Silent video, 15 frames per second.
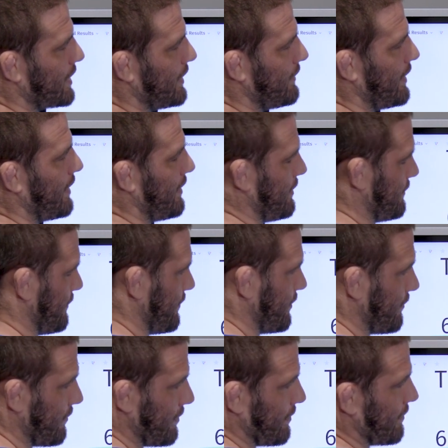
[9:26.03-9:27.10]
And then
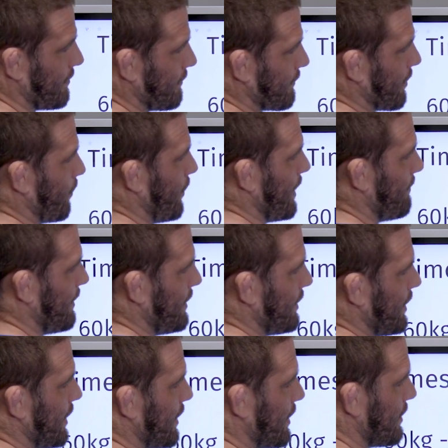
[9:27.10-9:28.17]
for women,
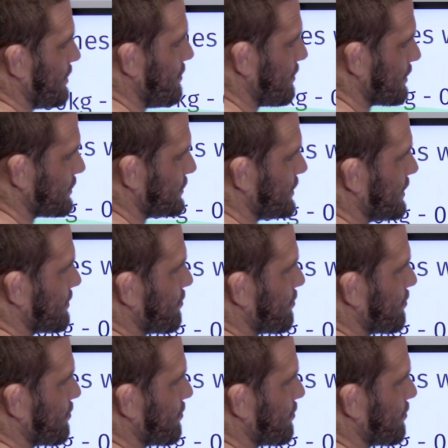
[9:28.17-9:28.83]
you can see the